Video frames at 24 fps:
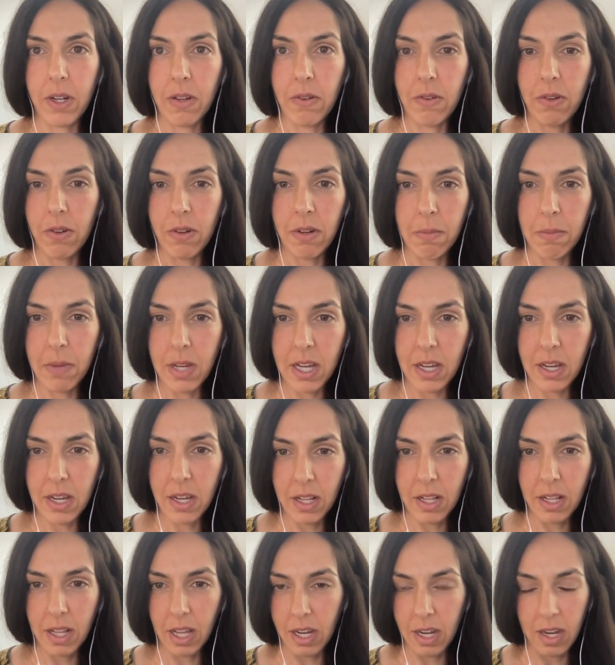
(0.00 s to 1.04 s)
you do to me
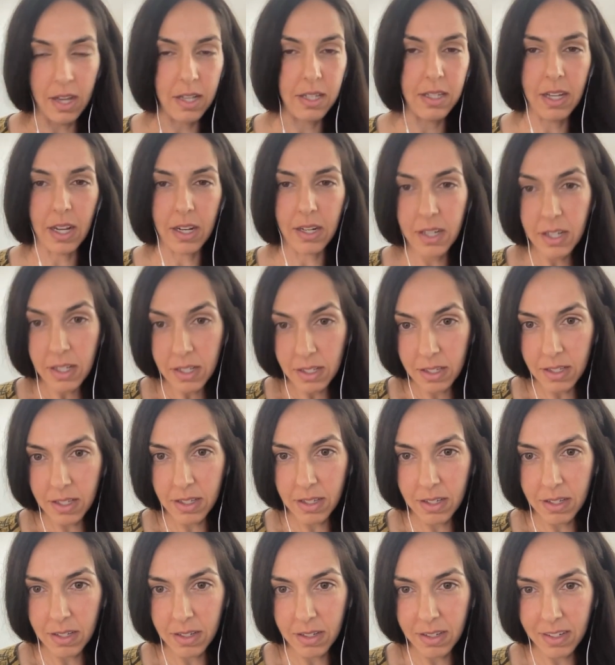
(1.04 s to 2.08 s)
in like a
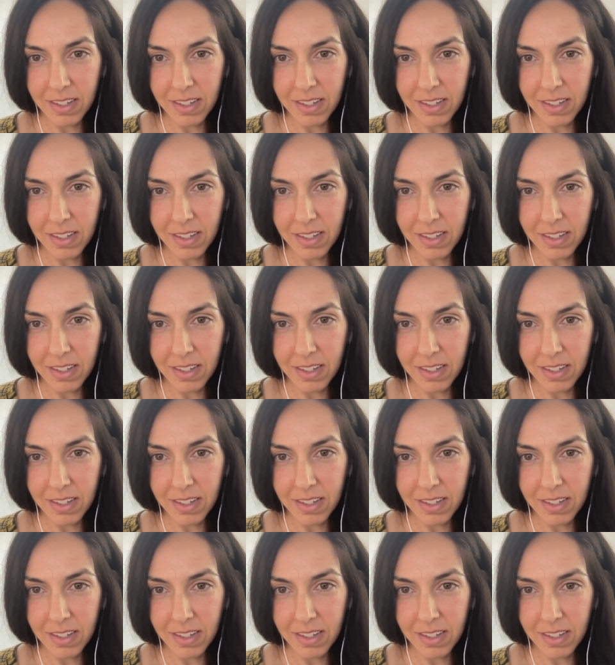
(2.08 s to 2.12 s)
sentence,